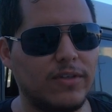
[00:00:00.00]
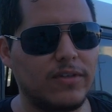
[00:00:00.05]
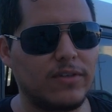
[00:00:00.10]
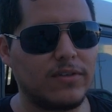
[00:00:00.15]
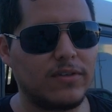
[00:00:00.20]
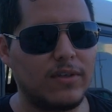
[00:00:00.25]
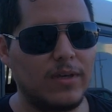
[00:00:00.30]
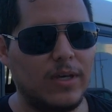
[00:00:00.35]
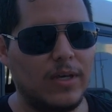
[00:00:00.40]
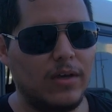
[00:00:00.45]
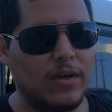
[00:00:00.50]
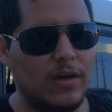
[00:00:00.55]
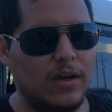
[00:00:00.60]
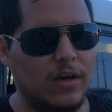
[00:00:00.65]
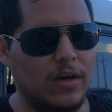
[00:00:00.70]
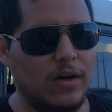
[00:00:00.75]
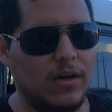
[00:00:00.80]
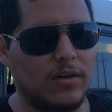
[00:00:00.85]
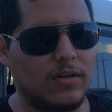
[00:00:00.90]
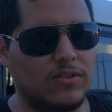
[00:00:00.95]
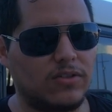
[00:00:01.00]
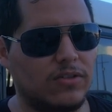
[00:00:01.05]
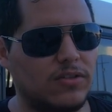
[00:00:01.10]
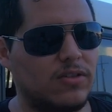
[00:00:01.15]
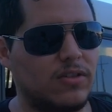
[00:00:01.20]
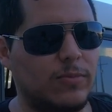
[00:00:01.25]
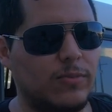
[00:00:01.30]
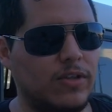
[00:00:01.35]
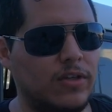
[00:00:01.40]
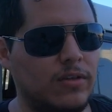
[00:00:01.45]
it.
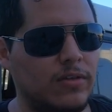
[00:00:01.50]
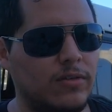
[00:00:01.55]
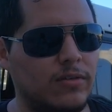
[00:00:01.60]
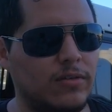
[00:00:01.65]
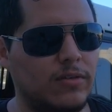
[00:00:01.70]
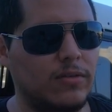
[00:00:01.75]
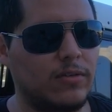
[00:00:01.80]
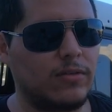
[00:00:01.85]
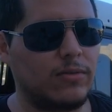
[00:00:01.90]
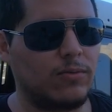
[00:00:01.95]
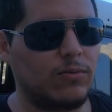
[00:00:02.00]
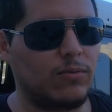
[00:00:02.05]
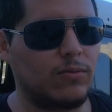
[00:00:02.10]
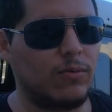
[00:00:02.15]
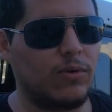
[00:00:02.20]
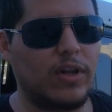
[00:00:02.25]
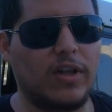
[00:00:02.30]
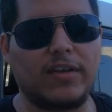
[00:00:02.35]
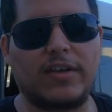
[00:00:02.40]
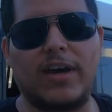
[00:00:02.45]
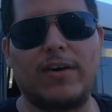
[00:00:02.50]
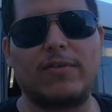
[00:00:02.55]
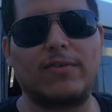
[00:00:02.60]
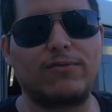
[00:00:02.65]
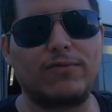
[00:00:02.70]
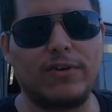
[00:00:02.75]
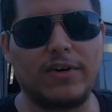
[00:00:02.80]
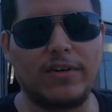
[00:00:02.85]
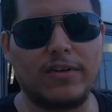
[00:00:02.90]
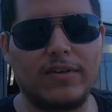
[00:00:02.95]
Just something we like
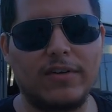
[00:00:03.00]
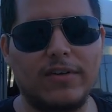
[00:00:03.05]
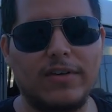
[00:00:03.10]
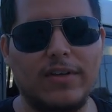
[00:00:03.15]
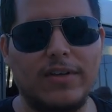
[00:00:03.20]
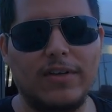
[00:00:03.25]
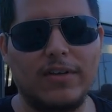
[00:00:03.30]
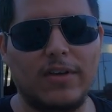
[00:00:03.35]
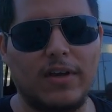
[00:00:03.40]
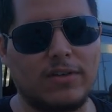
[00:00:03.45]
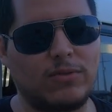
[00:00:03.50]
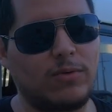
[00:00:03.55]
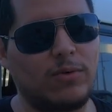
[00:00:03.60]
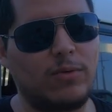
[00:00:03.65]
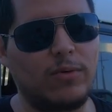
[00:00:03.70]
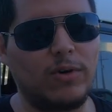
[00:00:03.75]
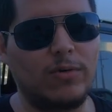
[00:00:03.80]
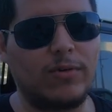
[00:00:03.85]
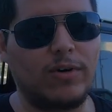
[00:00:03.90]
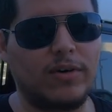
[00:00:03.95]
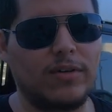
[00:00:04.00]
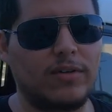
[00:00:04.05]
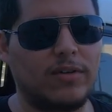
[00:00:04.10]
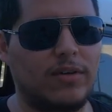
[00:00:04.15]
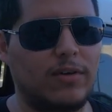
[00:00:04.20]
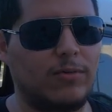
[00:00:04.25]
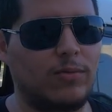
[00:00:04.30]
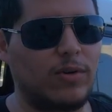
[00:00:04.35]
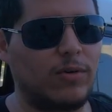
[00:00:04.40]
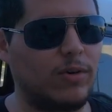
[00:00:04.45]
having fun. That's what we
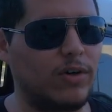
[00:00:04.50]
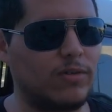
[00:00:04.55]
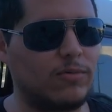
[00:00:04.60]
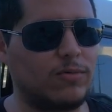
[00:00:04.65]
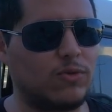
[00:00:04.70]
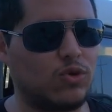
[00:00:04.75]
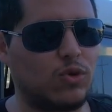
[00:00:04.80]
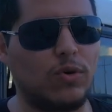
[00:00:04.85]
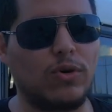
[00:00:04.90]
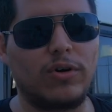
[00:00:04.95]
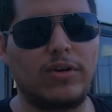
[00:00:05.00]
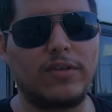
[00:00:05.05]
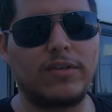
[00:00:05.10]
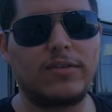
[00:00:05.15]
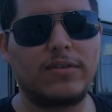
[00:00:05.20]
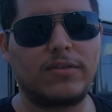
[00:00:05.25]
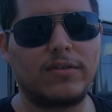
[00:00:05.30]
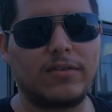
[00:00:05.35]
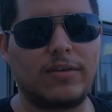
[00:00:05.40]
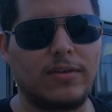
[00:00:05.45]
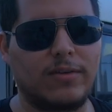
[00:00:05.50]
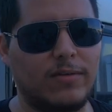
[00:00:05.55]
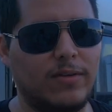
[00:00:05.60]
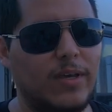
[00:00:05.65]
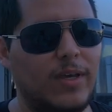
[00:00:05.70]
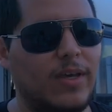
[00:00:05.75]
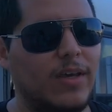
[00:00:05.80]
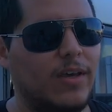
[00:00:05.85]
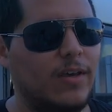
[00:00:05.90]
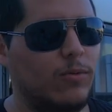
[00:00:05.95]
want. We want toys, and
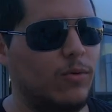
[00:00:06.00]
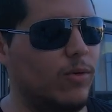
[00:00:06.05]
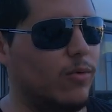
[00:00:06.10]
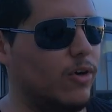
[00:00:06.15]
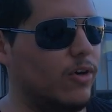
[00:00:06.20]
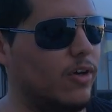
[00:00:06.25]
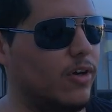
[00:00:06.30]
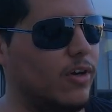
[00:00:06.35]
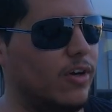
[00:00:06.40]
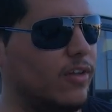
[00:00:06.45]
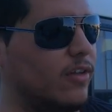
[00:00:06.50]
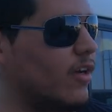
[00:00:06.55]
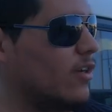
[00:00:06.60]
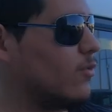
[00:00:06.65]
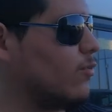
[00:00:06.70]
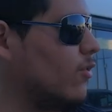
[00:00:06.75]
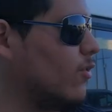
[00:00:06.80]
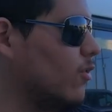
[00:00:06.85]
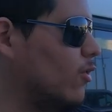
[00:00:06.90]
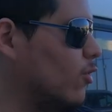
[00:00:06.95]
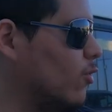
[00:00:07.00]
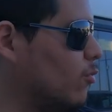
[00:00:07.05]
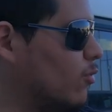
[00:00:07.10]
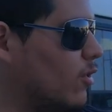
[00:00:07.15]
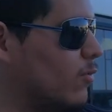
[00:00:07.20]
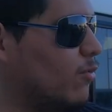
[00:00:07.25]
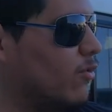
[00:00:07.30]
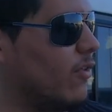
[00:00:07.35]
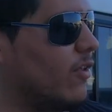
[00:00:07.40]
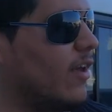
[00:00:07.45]
we want to connect with other
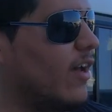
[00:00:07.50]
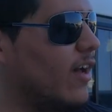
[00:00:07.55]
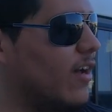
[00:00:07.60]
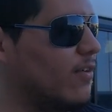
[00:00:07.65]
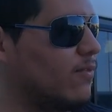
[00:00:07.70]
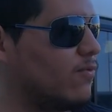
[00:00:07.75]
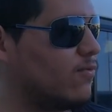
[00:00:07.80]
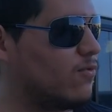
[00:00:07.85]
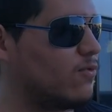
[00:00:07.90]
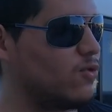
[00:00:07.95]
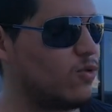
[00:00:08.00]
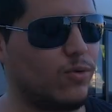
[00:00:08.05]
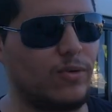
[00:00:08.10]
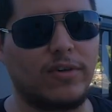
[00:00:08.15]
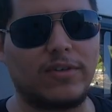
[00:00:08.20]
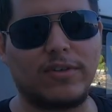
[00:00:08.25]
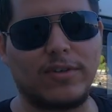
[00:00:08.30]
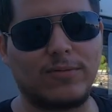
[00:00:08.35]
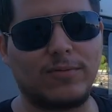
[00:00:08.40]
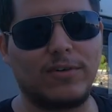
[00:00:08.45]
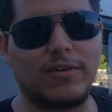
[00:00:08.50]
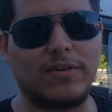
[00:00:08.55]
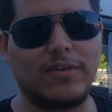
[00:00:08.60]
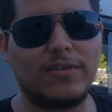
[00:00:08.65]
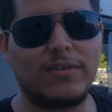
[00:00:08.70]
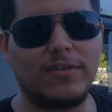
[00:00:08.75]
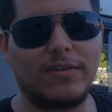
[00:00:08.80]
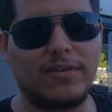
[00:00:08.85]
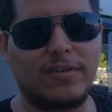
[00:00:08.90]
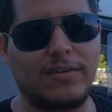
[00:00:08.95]
people that have toys as
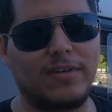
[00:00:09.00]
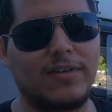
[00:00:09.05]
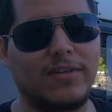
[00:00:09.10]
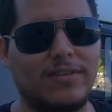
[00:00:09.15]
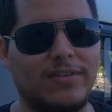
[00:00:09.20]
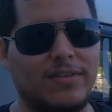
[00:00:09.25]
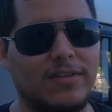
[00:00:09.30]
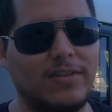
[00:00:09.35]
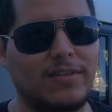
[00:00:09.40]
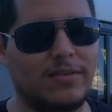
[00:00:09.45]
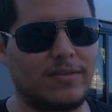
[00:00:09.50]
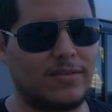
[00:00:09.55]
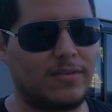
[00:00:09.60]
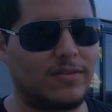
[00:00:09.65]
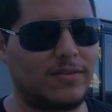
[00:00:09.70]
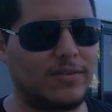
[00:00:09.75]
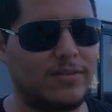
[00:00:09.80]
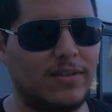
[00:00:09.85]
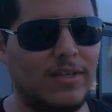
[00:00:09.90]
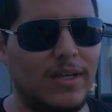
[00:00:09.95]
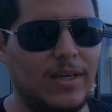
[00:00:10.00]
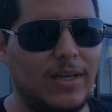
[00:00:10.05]
well. You know, it's